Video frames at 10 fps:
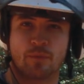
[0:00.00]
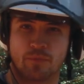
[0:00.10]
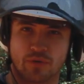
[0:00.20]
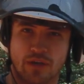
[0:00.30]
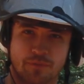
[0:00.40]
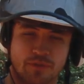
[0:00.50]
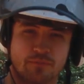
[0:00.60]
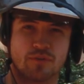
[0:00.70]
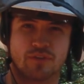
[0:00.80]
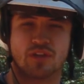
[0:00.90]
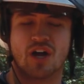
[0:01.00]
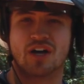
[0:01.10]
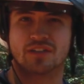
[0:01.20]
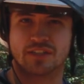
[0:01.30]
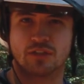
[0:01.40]
We were able to move the
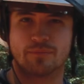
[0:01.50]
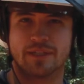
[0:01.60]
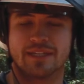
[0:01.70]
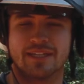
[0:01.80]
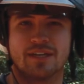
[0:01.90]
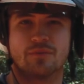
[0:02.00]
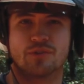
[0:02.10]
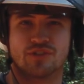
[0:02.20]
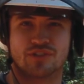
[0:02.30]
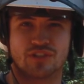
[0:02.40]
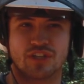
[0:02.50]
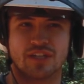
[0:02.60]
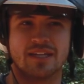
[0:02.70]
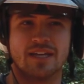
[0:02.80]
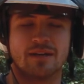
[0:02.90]
log a little bit, which is
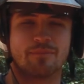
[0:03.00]
good,